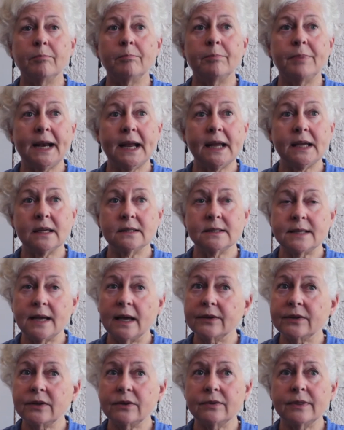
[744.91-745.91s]
But I can
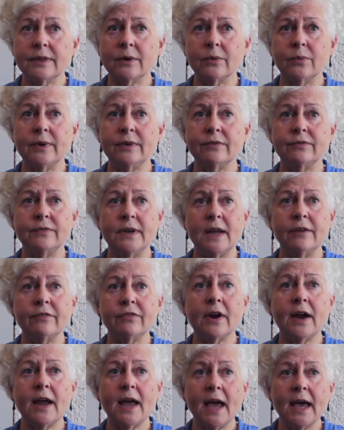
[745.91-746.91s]
tell you that we've
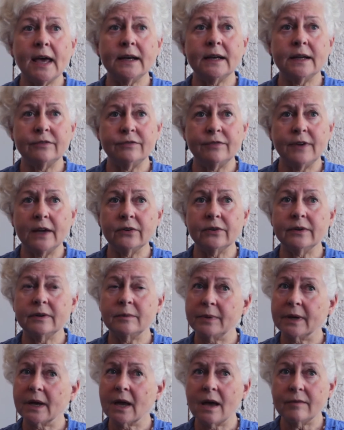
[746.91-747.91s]
never had a
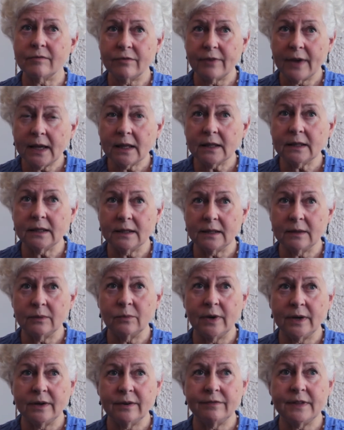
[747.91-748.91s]
veteran become violent
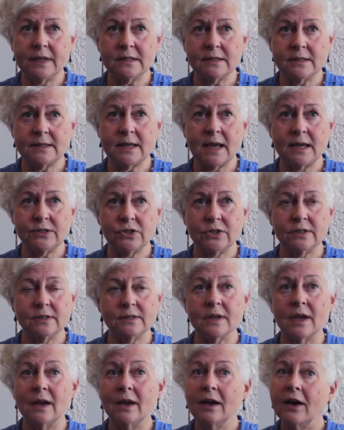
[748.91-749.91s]
in one of these
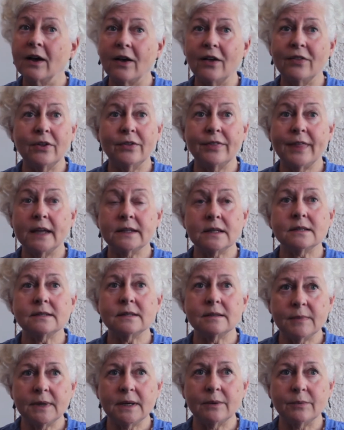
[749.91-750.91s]
sessions, although that
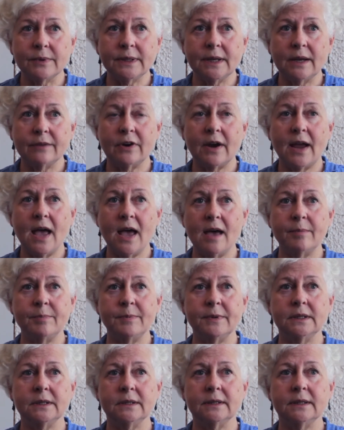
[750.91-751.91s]
doesn't mean it will never
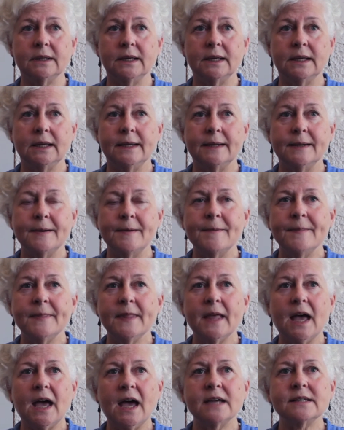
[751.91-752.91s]
happen.
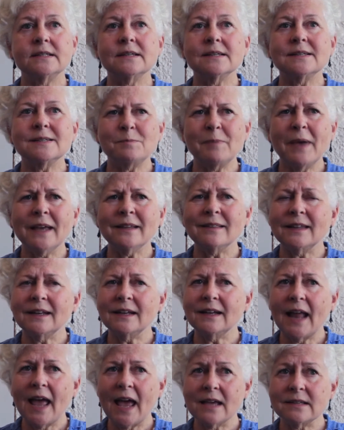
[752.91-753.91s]
I suspect that
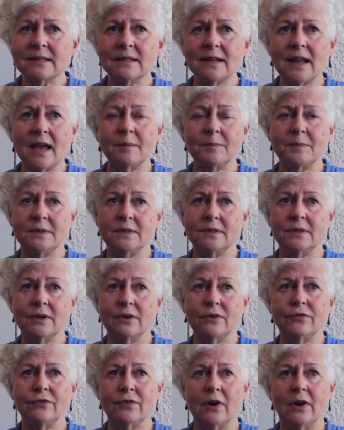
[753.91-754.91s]
it hasn't happened so
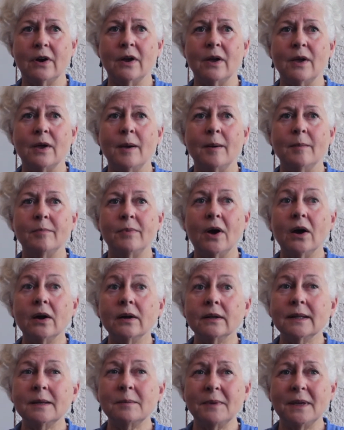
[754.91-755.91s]
far,
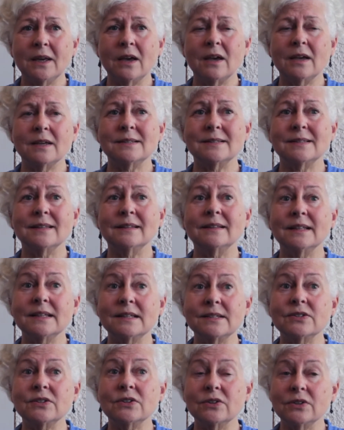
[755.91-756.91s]
partly because the
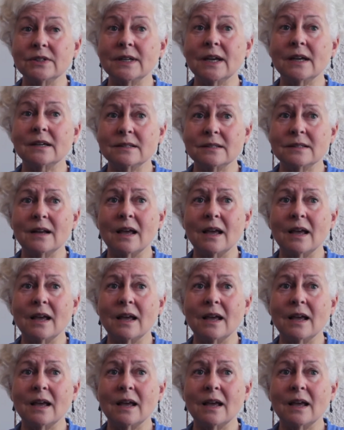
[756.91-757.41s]
listener does